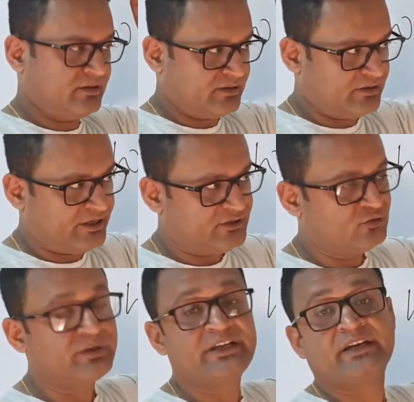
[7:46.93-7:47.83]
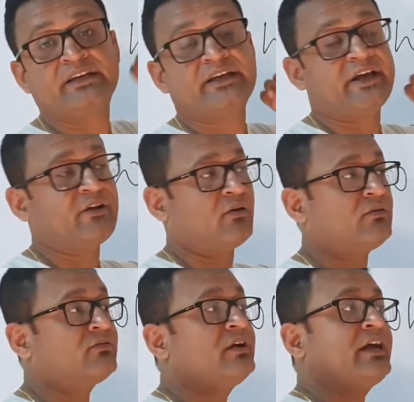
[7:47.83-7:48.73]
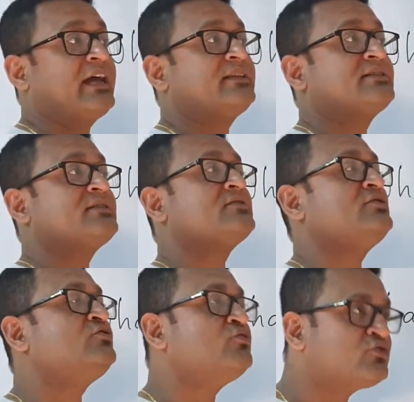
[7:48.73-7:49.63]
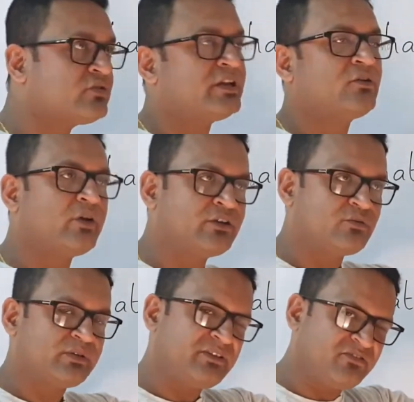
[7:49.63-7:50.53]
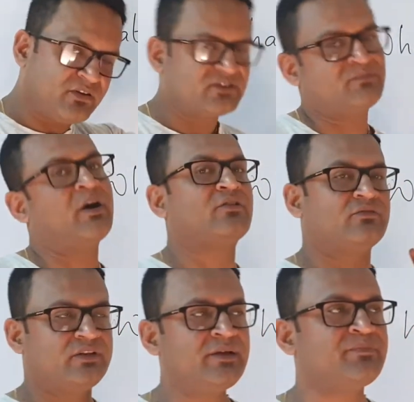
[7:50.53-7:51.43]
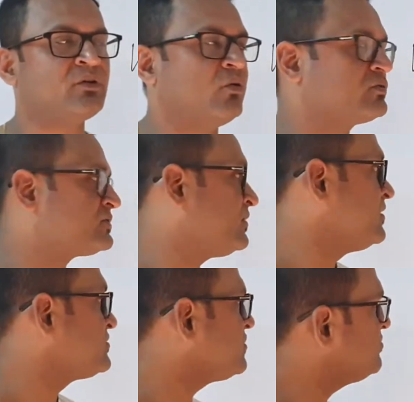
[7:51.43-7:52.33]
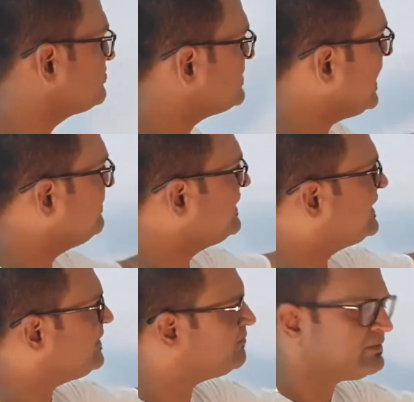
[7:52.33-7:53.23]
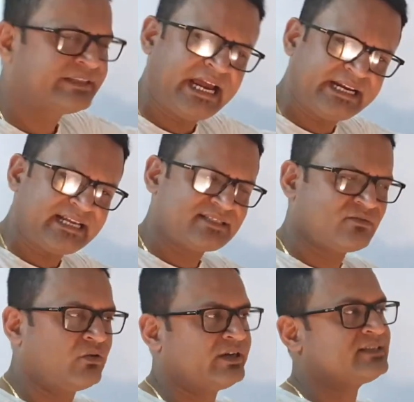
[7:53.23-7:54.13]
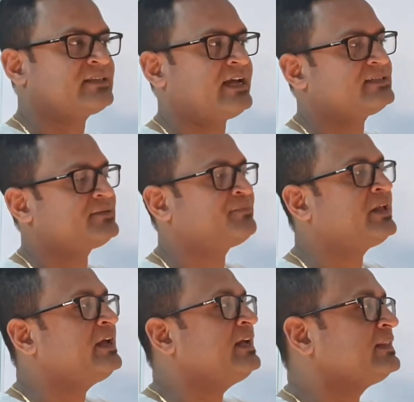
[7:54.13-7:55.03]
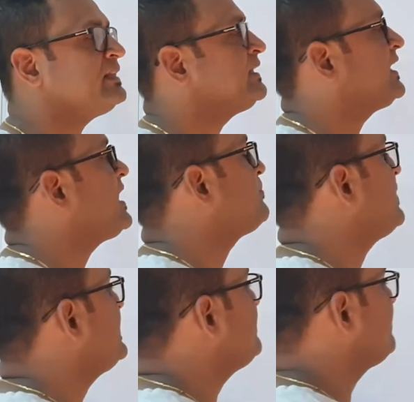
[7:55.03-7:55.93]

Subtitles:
need to be taken care of, and this is usually going to be the first part of the course. So I will keep that as what is science. Then there are many